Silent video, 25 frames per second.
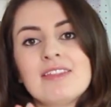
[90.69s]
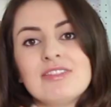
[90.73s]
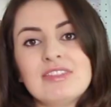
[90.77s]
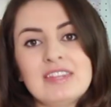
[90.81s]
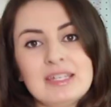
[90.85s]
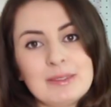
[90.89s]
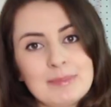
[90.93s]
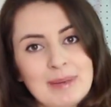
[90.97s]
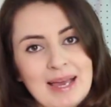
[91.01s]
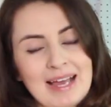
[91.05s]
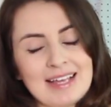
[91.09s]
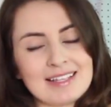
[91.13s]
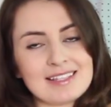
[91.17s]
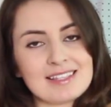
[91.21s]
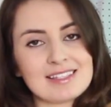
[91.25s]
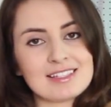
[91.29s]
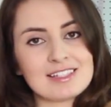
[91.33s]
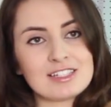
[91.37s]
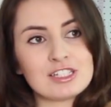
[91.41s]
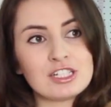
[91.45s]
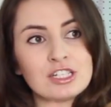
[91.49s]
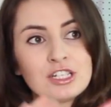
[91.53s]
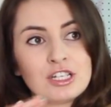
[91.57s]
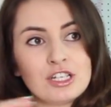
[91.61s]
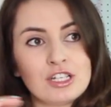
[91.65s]
the
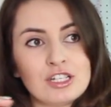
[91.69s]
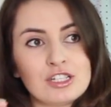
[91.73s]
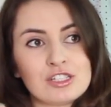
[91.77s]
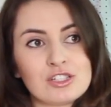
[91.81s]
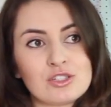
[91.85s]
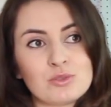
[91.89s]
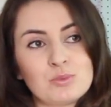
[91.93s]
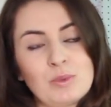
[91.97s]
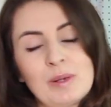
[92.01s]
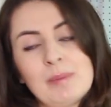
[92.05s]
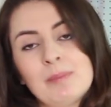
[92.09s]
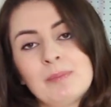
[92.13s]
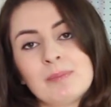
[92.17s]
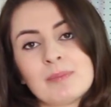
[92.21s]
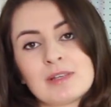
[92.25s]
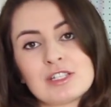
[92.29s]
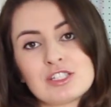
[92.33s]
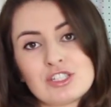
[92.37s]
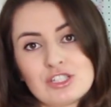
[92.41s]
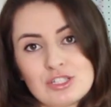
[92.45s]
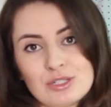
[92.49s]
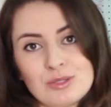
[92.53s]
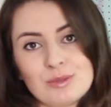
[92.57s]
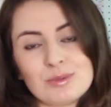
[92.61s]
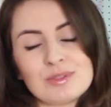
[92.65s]
best
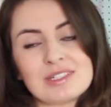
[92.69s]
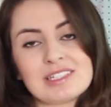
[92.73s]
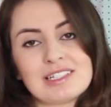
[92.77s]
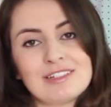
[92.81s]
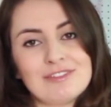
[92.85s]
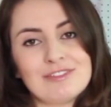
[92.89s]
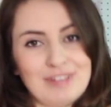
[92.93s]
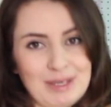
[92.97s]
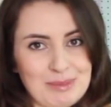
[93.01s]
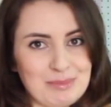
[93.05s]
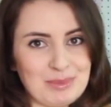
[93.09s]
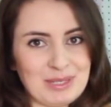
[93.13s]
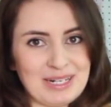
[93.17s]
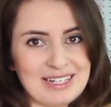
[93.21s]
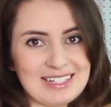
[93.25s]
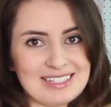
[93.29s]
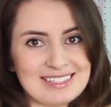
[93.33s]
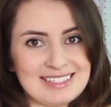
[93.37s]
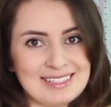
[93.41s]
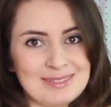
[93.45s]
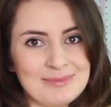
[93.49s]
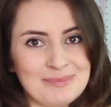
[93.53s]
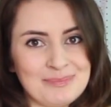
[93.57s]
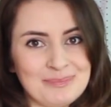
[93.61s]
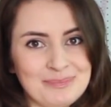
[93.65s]
swimsuit
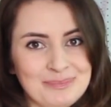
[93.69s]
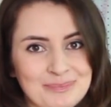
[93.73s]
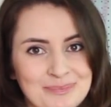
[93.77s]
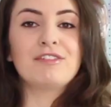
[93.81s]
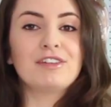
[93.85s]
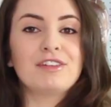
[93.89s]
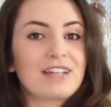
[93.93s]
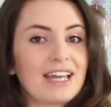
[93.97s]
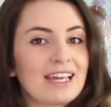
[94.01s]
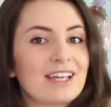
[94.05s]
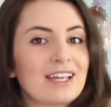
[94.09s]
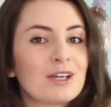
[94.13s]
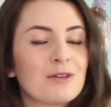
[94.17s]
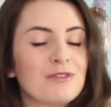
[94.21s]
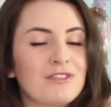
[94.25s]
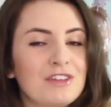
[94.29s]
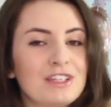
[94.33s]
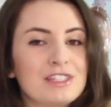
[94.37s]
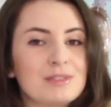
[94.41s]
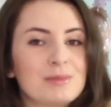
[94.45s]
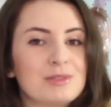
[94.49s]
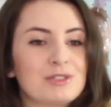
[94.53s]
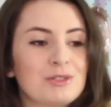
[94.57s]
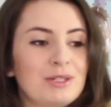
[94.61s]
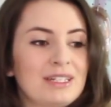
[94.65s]
fabrics. If you're getting
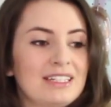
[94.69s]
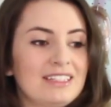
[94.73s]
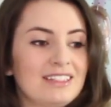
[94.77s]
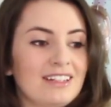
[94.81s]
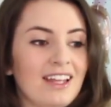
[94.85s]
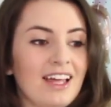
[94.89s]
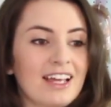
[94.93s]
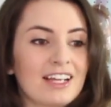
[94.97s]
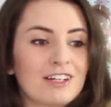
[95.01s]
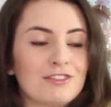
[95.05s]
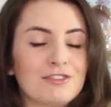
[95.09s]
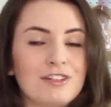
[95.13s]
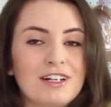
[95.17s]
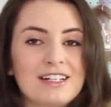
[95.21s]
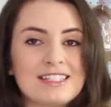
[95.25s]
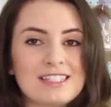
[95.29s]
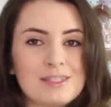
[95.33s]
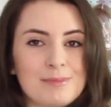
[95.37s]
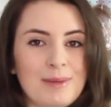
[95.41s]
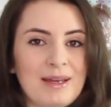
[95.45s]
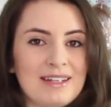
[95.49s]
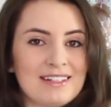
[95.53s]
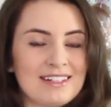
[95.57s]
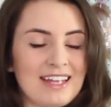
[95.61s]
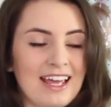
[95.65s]
confused between lycra and
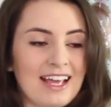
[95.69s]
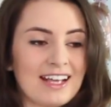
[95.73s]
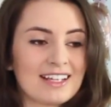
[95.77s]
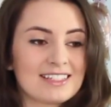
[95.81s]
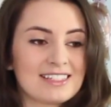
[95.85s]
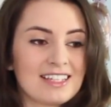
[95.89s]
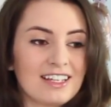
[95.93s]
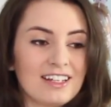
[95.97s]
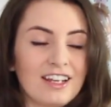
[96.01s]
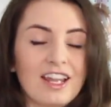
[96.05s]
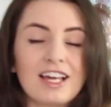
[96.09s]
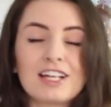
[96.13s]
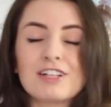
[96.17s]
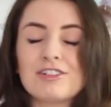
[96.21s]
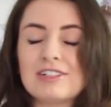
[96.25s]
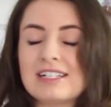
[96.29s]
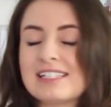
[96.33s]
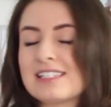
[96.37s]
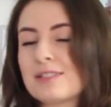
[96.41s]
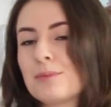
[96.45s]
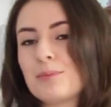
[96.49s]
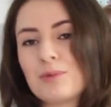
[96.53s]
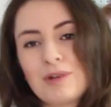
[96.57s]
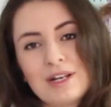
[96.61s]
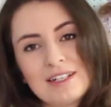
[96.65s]
spandex, lycra
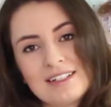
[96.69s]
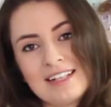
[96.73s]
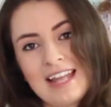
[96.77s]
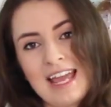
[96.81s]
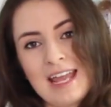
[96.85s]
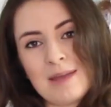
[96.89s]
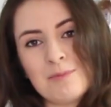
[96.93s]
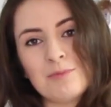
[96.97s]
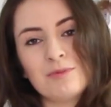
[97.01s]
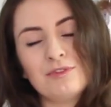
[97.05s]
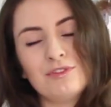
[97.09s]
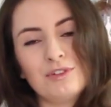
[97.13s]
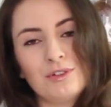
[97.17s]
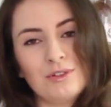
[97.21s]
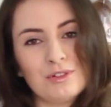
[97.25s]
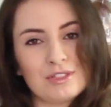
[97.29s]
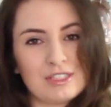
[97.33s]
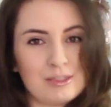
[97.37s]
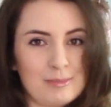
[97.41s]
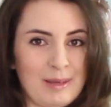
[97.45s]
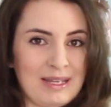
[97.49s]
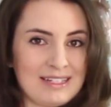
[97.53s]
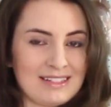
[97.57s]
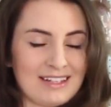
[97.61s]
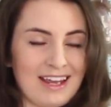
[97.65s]
is a brand name for
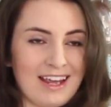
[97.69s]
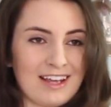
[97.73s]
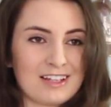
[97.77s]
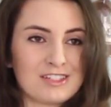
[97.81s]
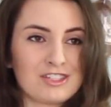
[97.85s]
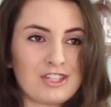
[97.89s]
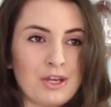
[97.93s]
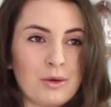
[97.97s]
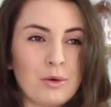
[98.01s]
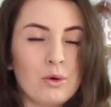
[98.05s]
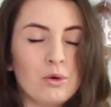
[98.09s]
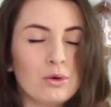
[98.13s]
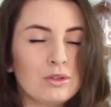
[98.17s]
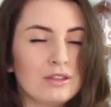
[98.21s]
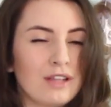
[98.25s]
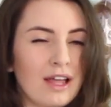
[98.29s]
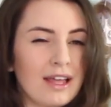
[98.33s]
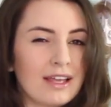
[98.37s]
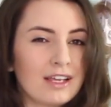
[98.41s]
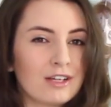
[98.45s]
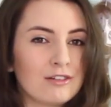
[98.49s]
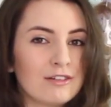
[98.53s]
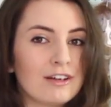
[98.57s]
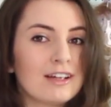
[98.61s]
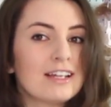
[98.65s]
spandex. So all
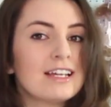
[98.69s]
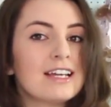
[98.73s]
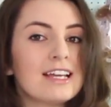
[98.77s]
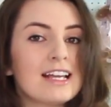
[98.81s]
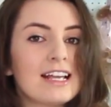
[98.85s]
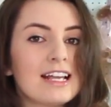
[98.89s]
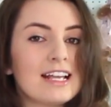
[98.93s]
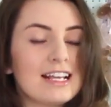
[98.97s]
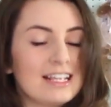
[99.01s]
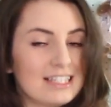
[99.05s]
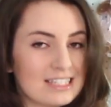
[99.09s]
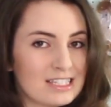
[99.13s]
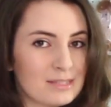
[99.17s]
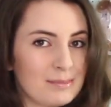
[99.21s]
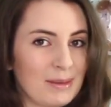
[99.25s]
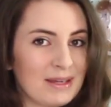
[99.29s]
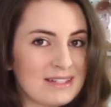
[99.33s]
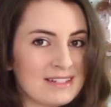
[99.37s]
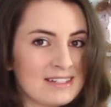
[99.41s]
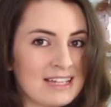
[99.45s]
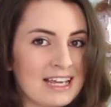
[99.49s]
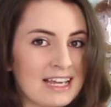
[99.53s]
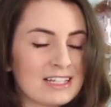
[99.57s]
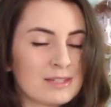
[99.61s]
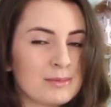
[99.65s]
lycra is
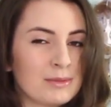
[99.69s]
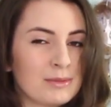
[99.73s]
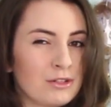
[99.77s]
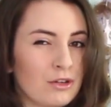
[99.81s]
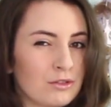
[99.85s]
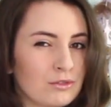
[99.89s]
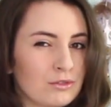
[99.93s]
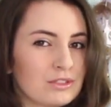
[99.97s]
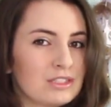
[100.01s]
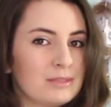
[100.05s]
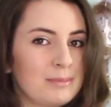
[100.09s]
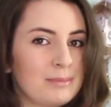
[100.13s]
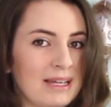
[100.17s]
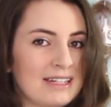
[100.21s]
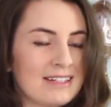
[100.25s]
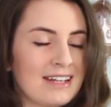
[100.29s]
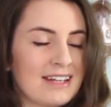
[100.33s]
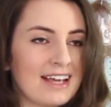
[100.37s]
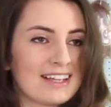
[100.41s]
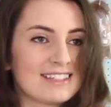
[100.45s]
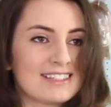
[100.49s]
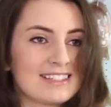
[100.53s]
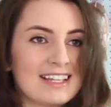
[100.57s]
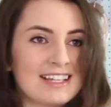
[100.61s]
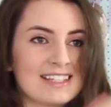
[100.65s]
spandex, but not all
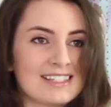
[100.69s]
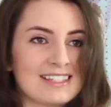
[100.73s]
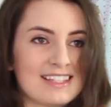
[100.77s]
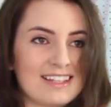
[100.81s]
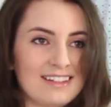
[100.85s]
spandex is